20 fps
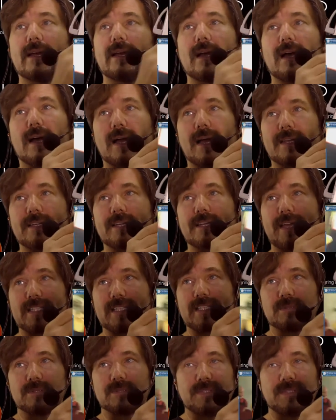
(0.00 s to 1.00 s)

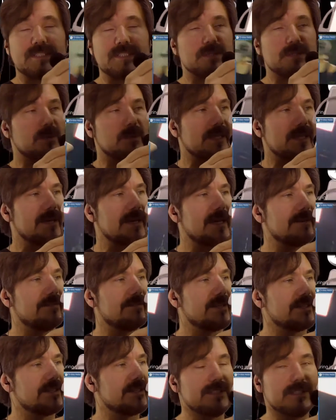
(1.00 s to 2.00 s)
attachment feature without
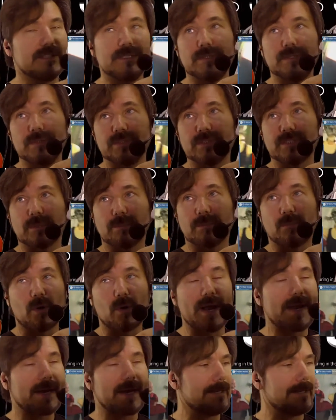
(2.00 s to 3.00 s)
having to use the
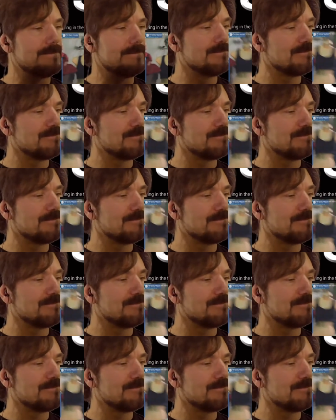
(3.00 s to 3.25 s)
bracket.